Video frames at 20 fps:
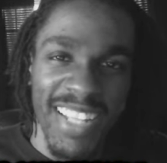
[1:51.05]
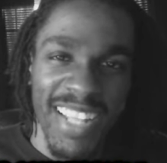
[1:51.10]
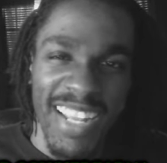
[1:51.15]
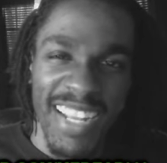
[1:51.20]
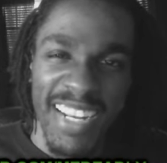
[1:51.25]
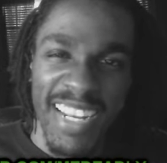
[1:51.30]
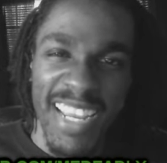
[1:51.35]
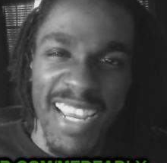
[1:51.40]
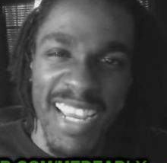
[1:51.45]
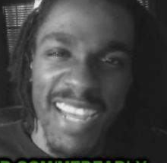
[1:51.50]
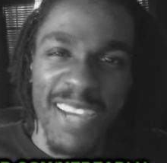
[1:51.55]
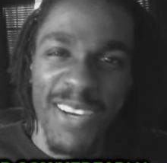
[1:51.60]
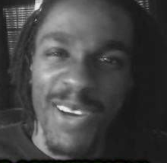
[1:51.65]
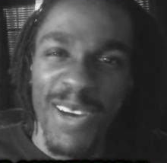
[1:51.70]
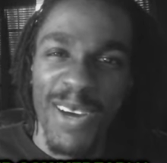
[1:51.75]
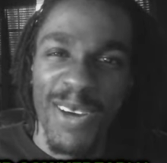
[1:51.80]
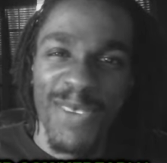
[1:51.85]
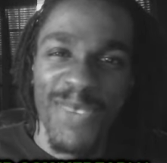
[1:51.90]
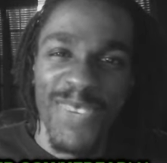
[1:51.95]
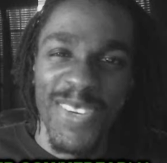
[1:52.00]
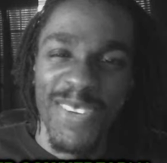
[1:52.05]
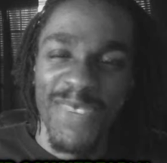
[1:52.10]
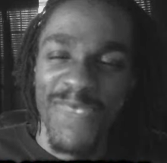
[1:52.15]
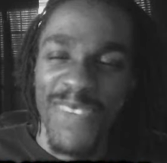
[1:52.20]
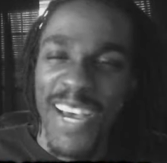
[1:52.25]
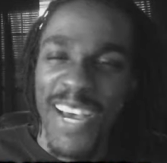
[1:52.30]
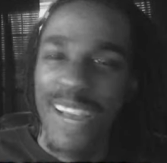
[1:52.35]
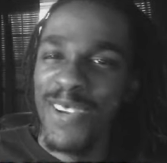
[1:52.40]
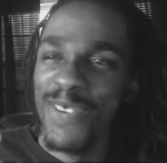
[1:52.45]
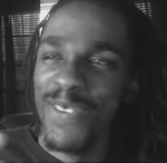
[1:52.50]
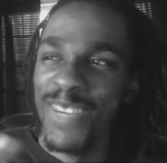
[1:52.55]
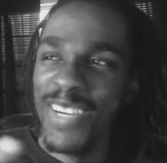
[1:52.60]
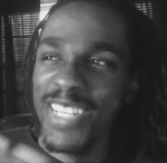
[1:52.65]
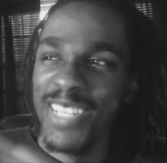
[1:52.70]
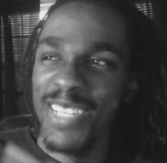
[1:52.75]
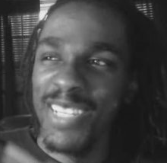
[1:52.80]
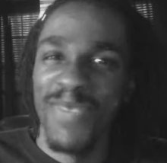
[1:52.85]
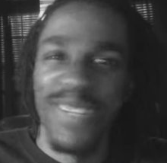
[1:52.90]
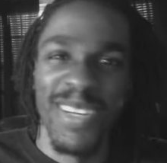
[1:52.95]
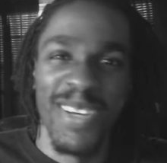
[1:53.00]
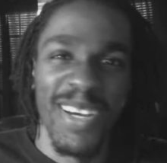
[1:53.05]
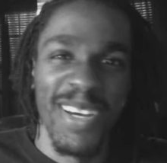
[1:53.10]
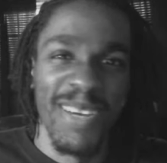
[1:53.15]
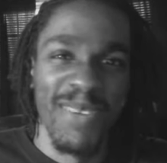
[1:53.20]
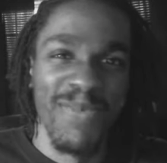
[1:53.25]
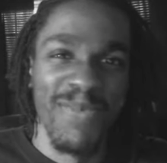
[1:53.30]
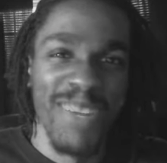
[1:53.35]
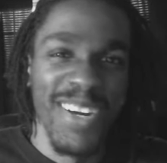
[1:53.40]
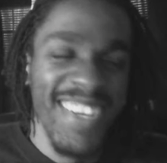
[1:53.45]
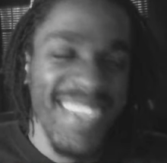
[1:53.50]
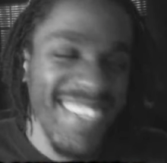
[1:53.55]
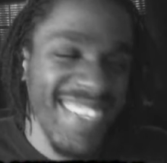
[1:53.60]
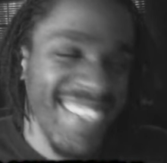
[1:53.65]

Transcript: Like, damn, I ain't know I was following Reggie Miller, bro.